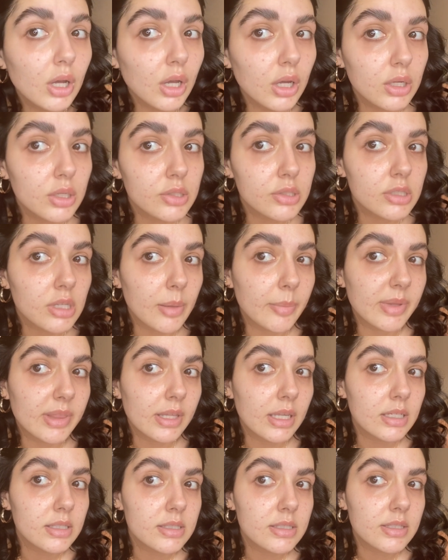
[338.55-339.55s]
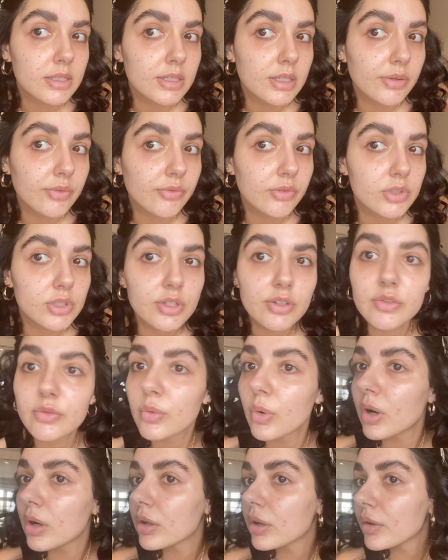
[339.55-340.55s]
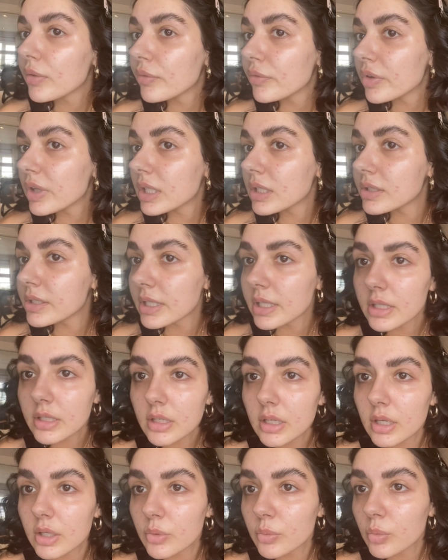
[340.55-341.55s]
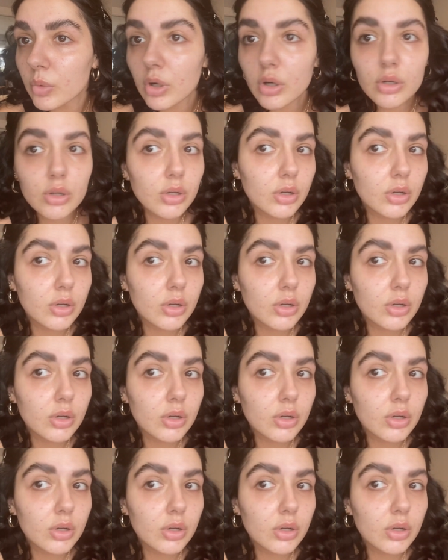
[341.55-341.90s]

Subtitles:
So I mean, that's the difference of one filled in and one